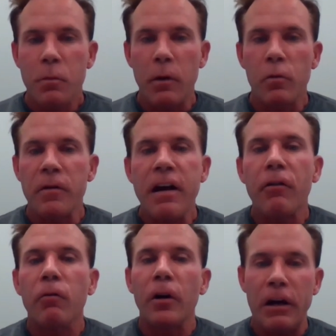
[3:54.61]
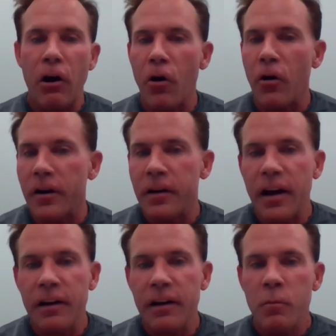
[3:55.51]
But we're never really heard.
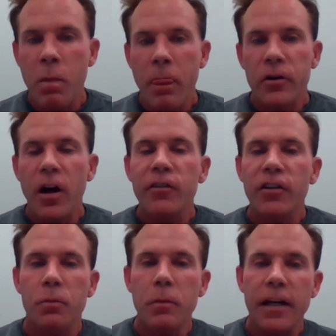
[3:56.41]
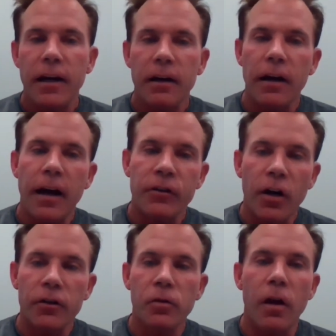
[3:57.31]
And not just me, I
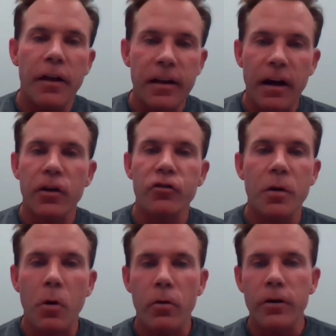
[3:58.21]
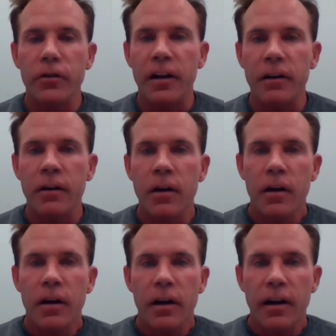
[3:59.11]
talked to a lot of the other gym owners, and
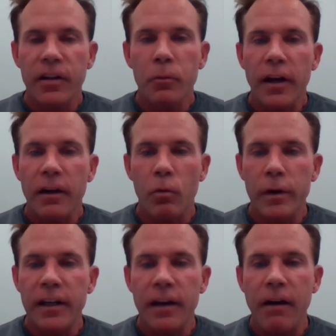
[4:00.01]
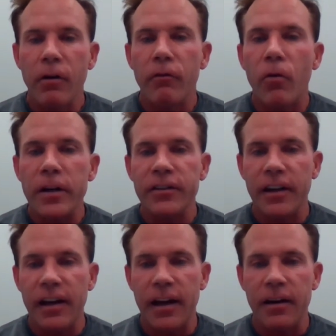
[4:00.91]
it like we didn't have a
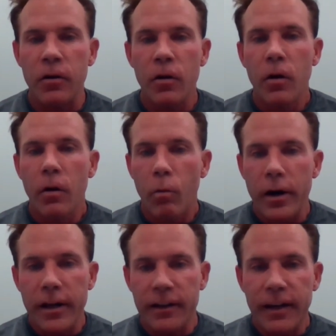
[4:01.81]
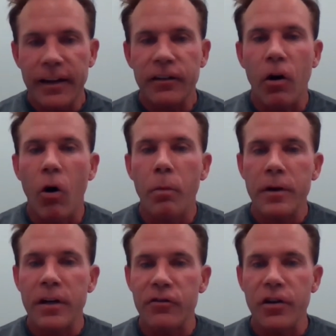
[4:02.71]
voice in what it takes to
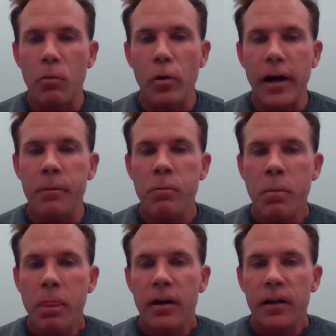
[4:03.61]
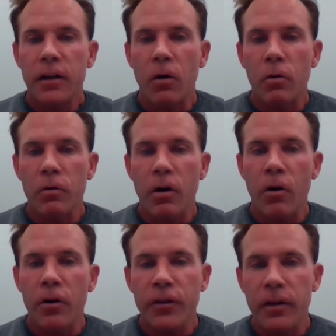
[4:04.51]
open the gym, where,
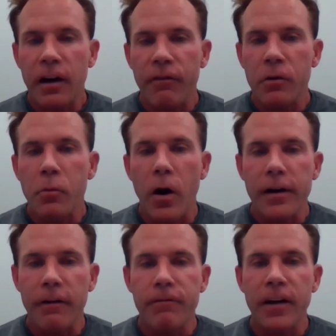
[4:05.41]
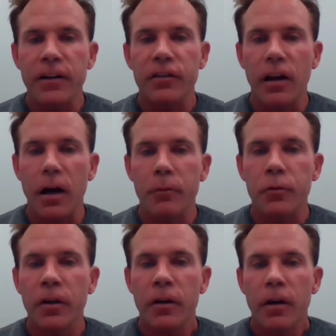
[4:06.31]
IRSA, the governing body of fitness
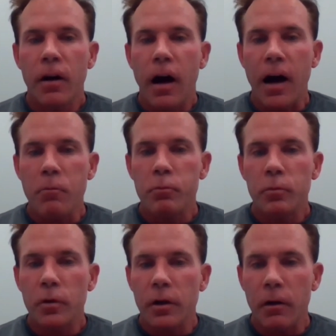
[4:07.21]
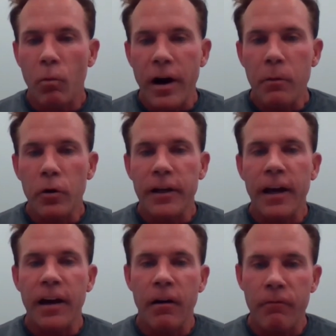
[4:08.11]
clubs, were able to
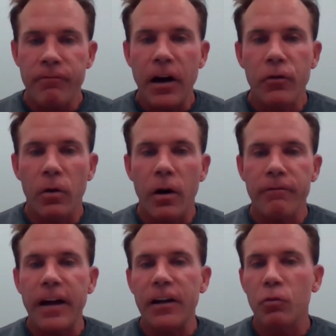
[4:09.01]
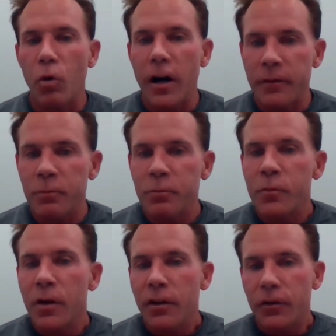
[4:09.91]
get on federal on phase 1.
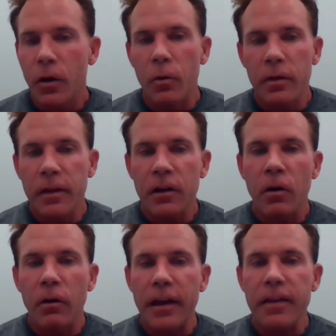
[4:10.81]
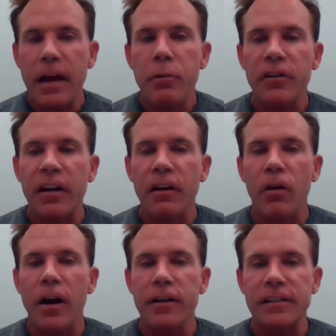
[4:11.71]
So, they present a
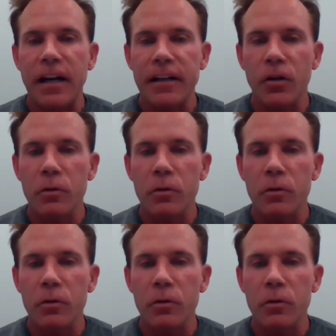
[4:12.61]
lot of studies.